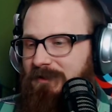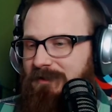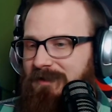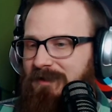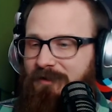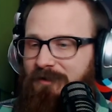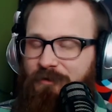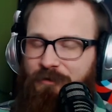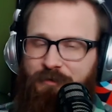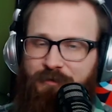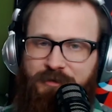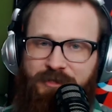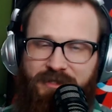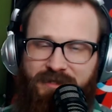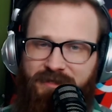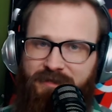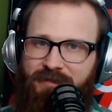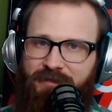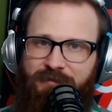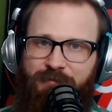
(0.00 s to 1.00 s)
I don't know.
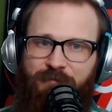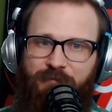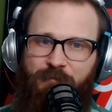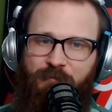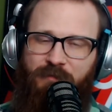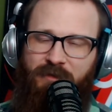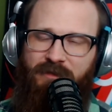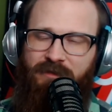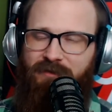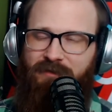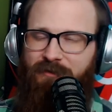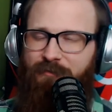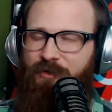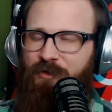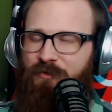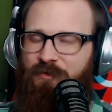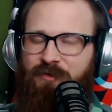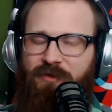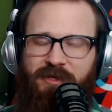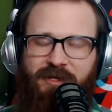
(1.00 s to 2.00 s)
Just let me know
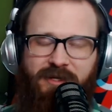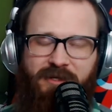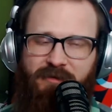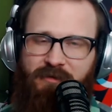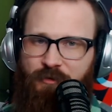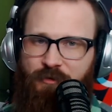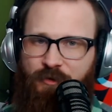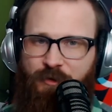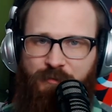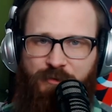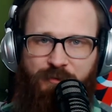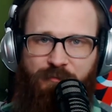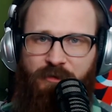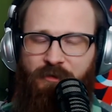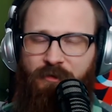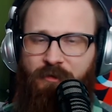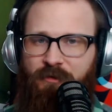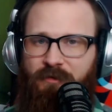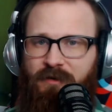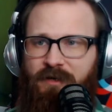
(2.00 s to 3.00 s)
what you think in the description
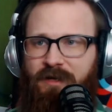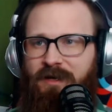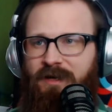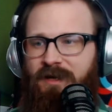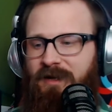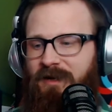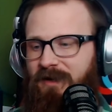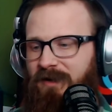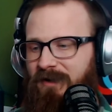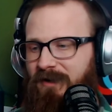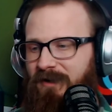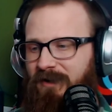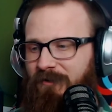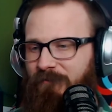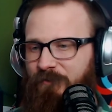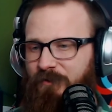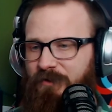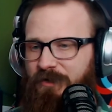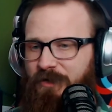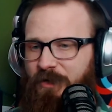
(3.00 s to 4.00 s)
below. And I
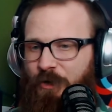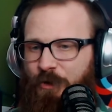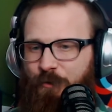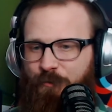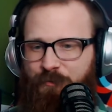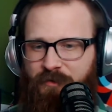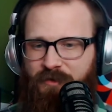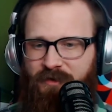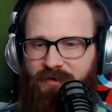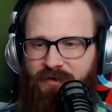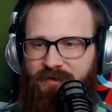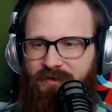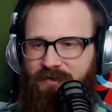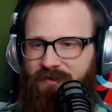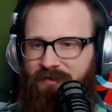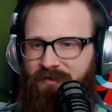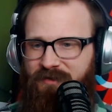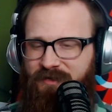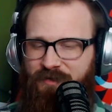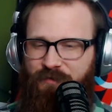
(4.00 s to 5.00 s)
really hope that
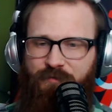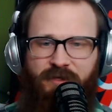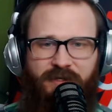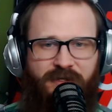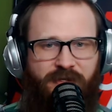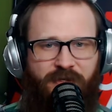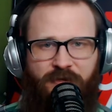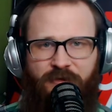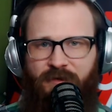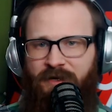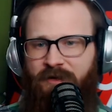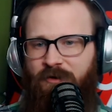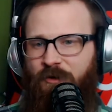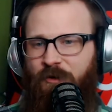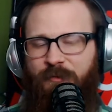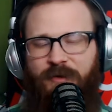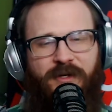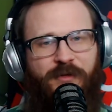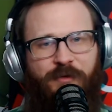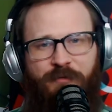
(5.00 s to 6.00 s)
this video and
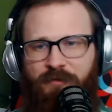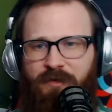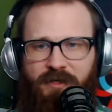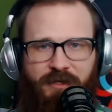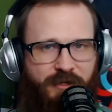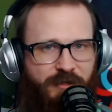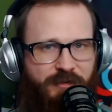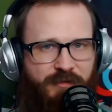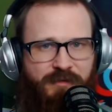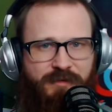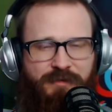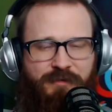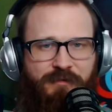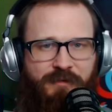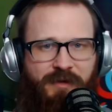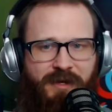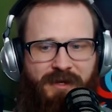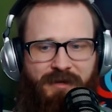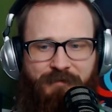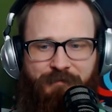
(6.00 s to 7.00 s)
all my other videos
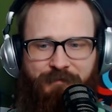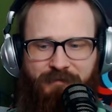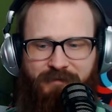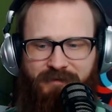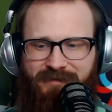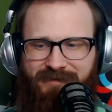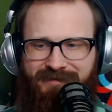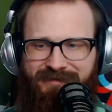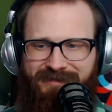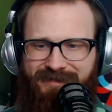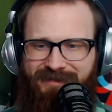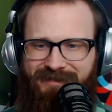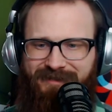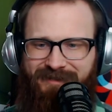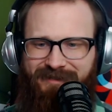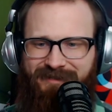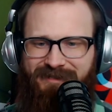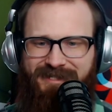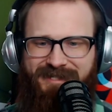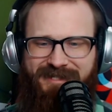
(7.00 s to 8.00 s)
have done
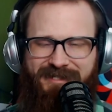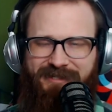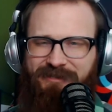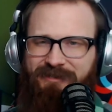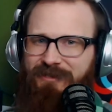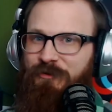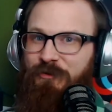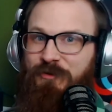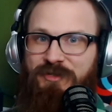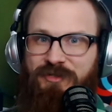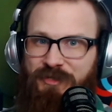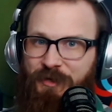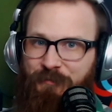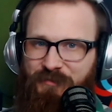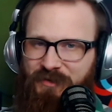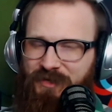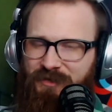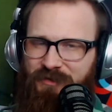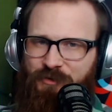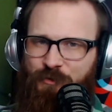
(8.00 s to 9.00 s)
at least a little
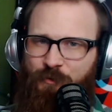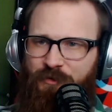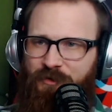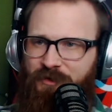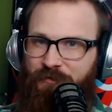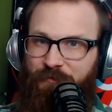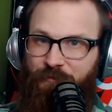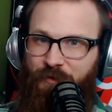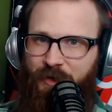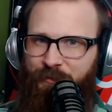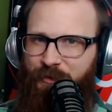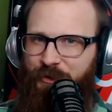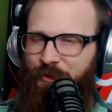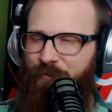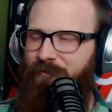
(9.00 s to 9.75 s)
something toward unframing your